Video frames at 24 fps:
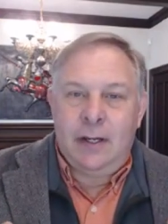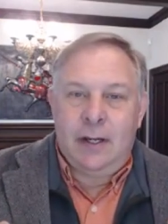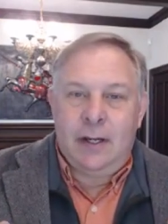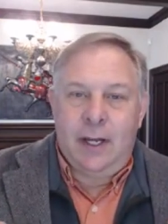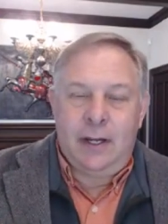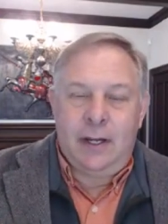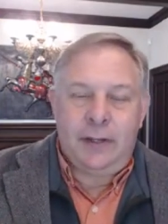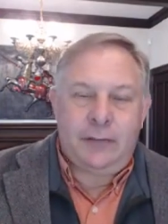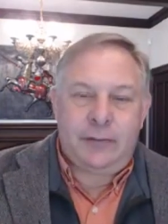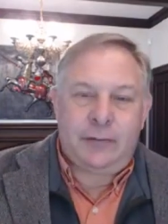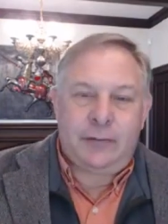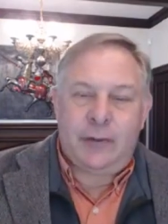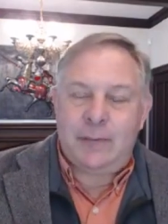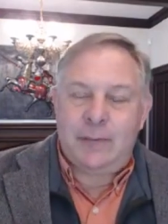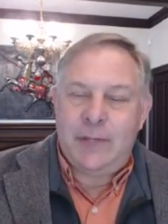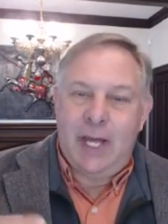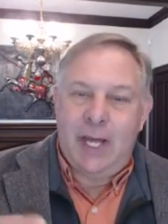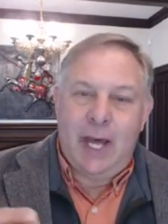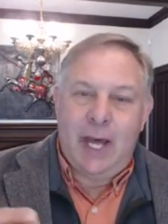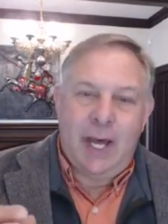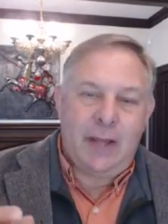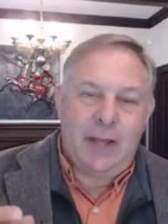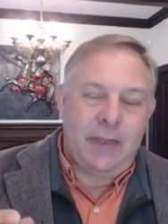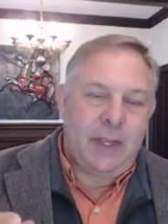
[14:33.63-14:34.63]
And it's from
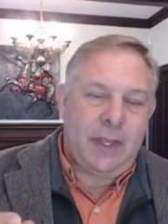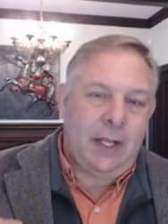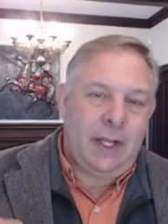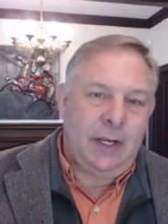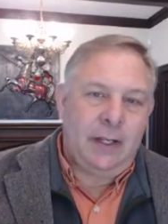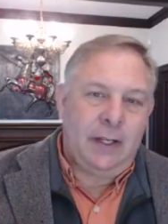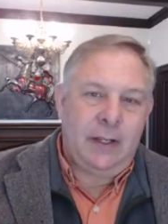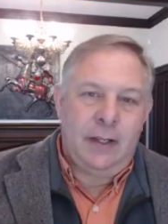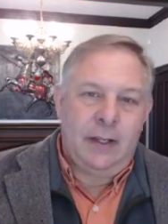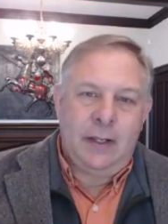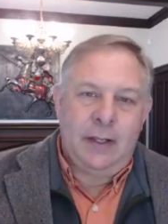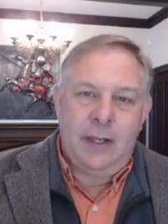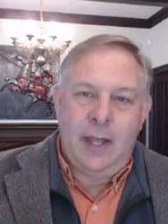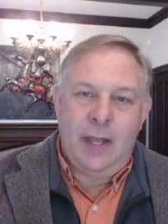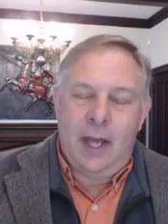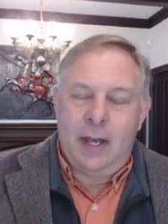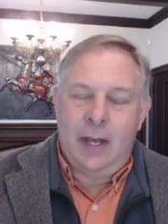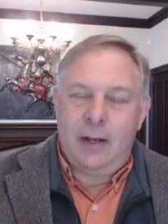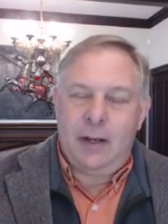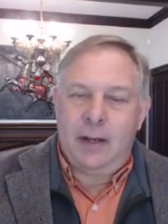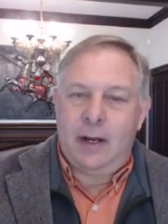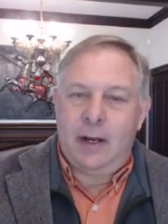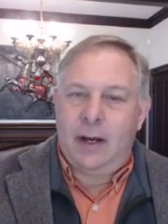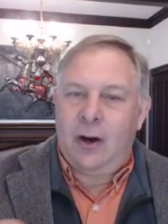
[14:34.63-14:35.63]

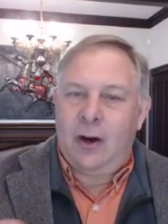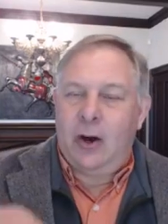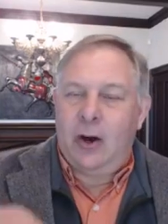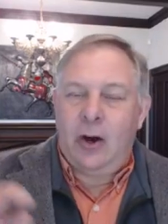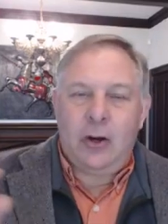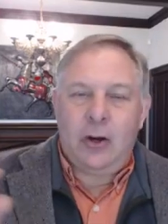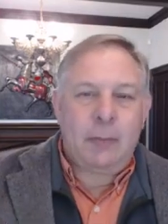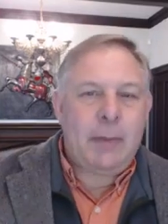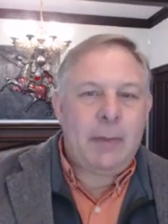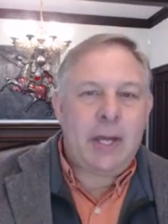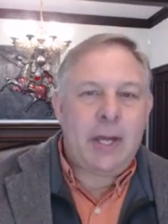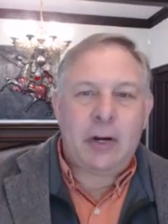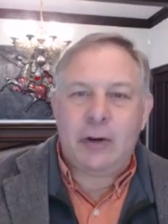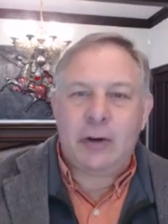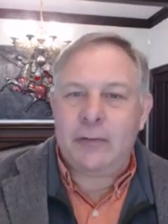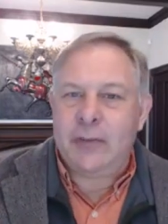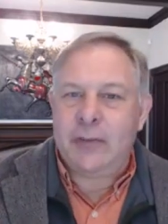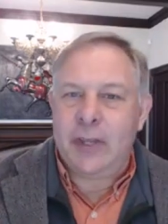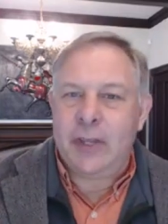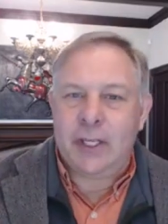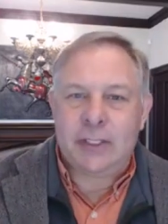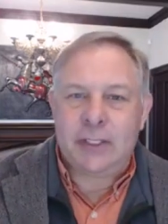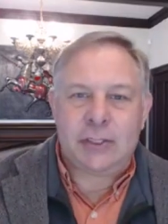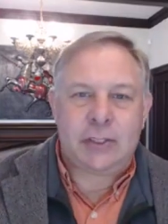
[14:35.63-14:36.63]
that all manner of
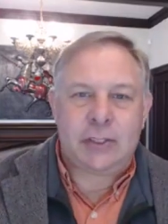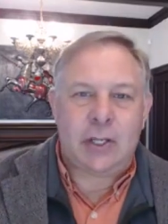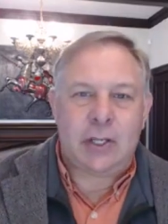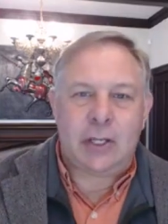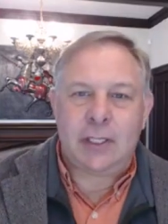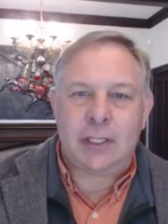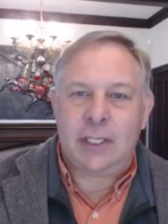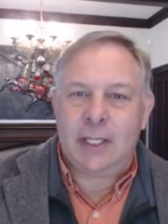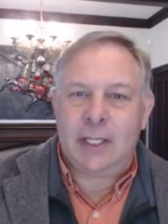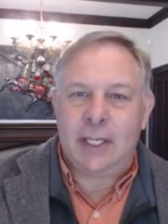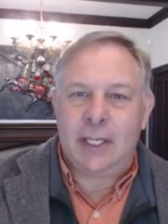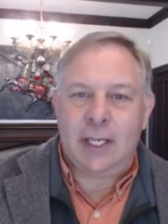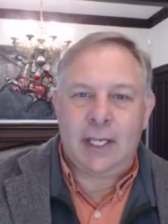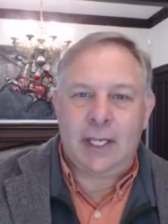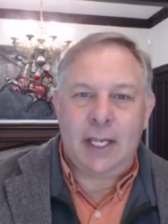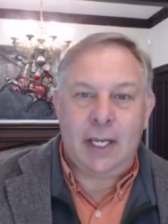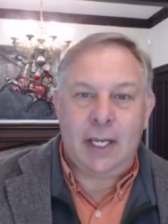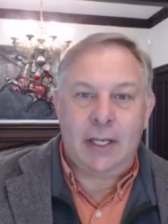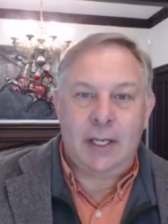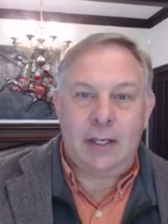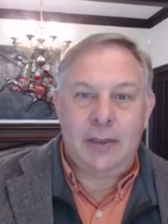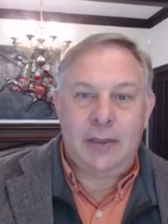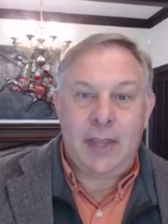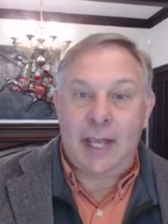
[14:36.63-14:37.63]
things start to kick
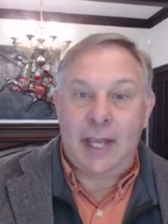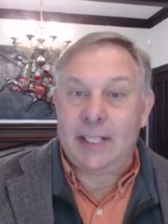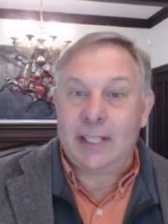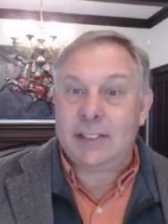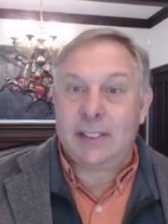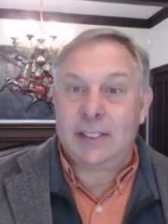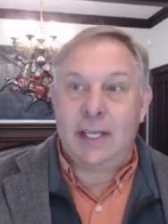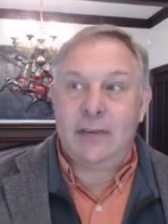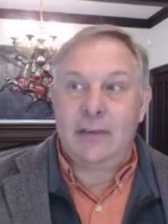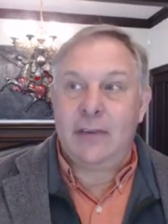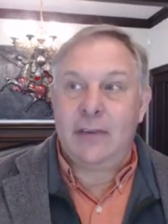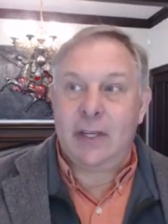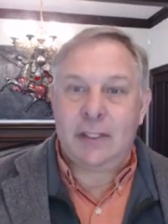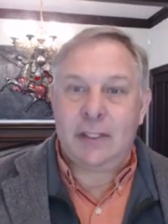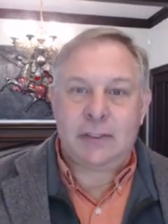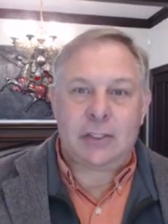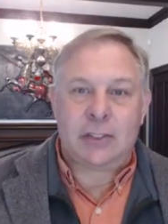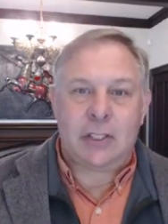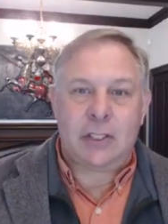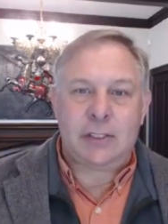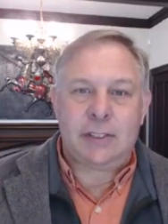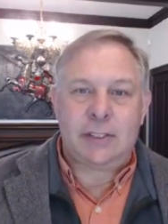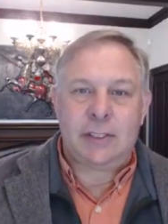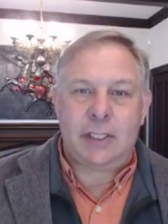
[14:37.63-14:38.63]
in. Thanksgiving
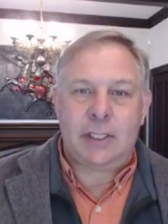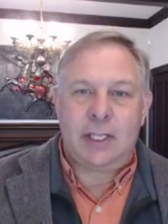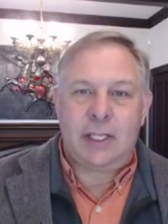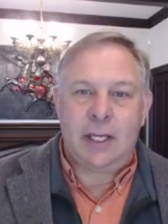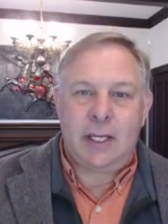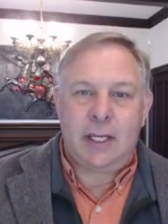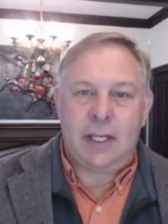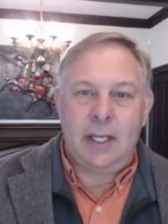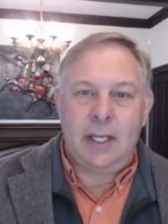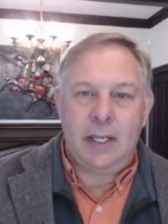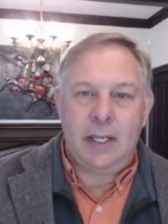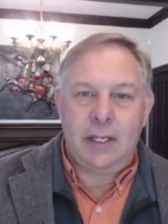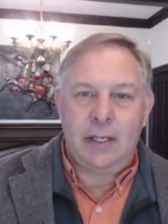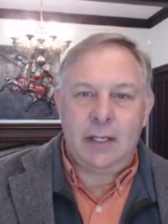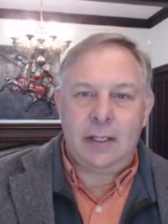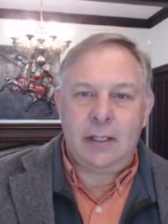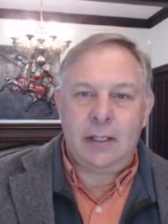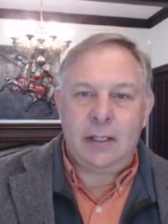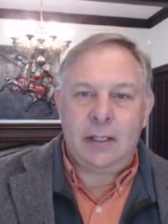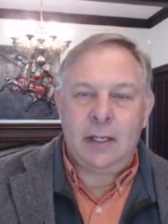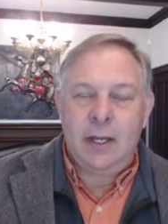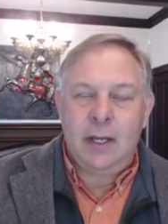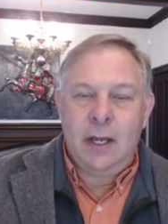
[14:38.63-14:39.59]
starts to kick in.